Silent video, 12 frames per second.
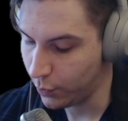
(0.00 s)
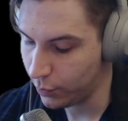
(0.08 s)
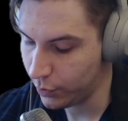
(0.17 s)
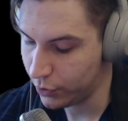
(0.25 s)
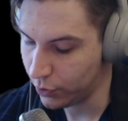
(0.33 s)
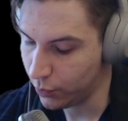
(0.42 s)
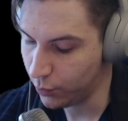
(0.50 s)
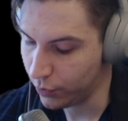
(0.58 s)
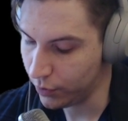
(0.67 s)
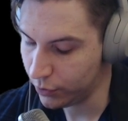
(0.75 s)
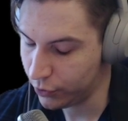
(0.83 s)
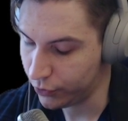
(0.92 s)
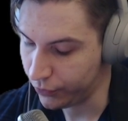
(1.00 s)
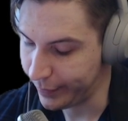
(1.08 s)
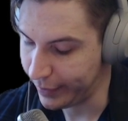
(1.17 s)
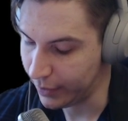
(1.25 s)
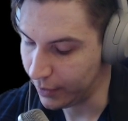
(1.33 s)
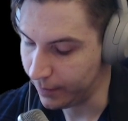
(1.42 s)
we don't want to
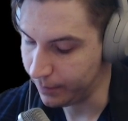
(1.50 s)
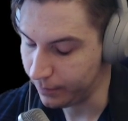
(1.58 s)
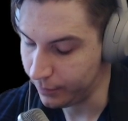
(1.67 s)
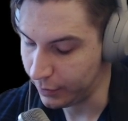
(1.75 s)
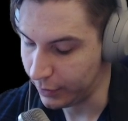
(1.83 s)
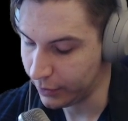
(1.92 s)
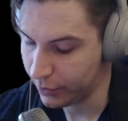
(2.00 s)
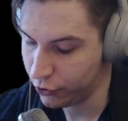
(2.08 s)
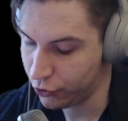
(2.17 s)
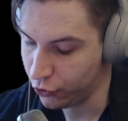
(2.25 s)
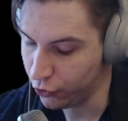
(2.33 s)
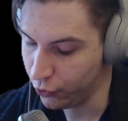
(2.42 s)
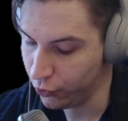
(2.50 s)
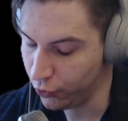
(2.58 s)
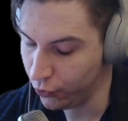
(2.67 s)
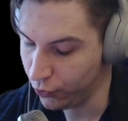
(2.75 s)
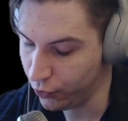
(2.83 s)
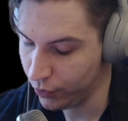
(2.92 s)
make them like
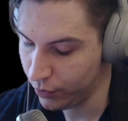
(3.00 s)
too